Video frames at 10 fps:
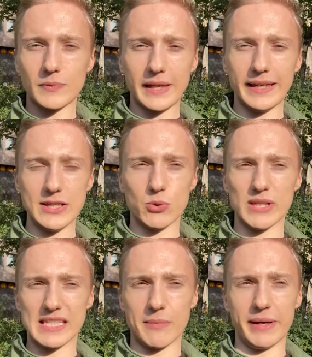It's when
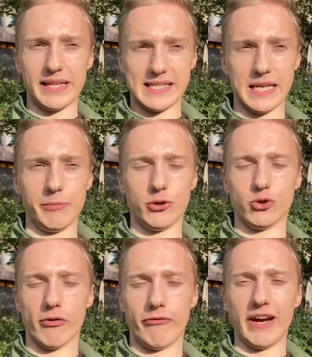somebody is able
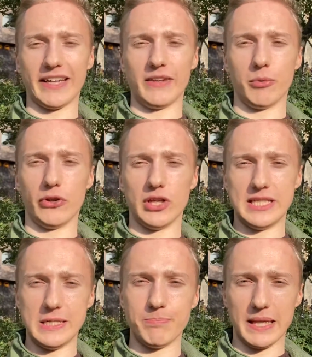to affect them on the
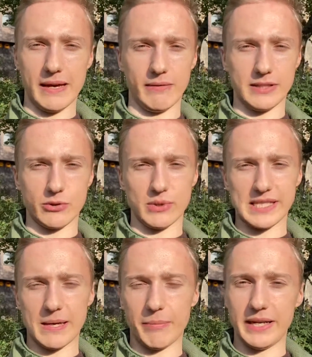deep levels, when
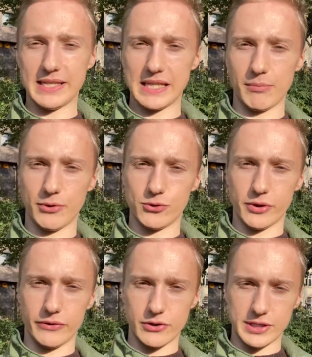somebody is able to
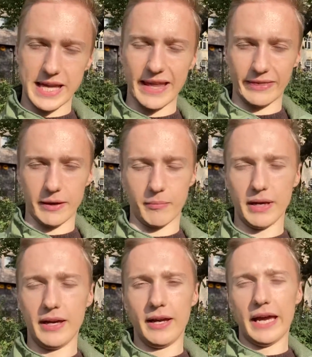understand them,
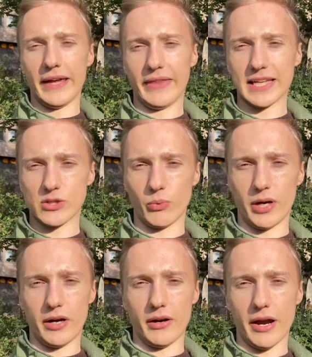and that's
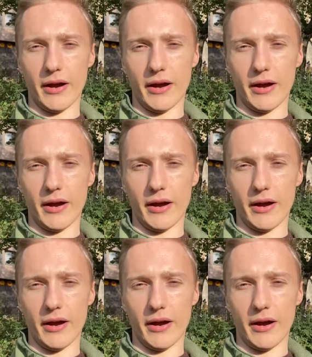where